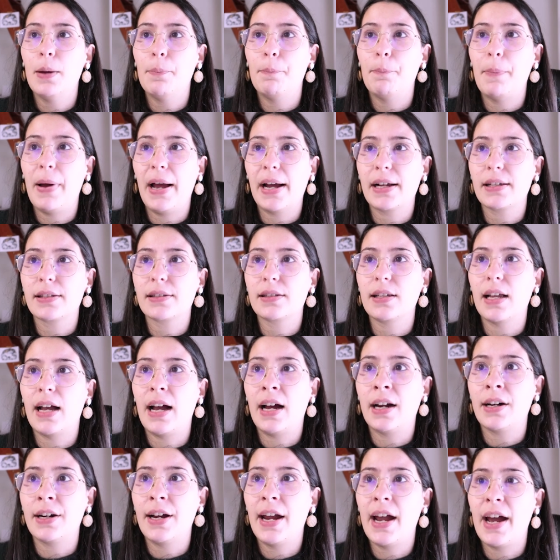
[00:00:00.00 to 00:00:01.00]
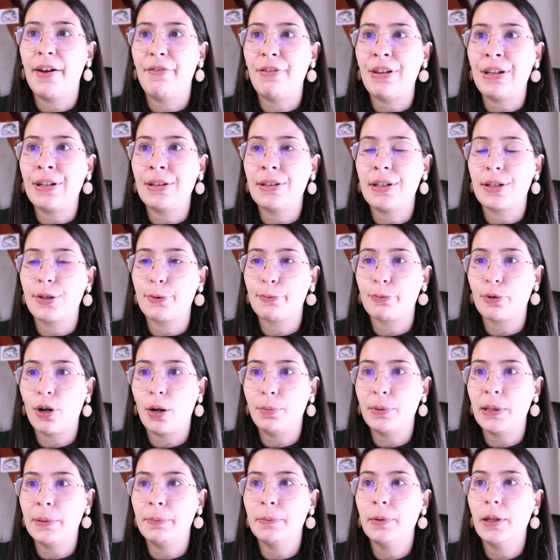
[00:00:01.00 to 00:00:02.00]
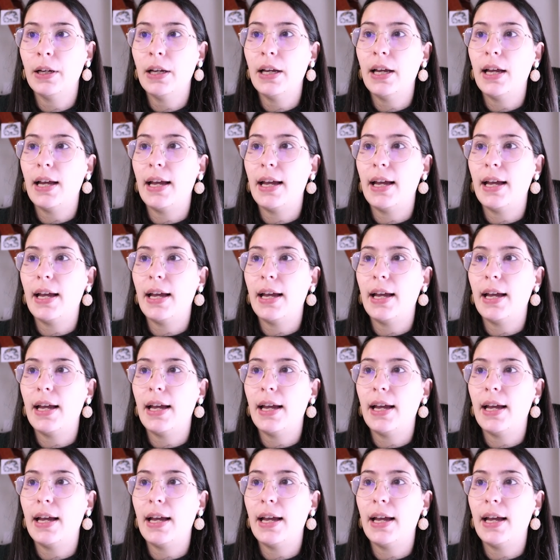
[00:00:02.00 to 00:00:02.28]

Macs are having this problem.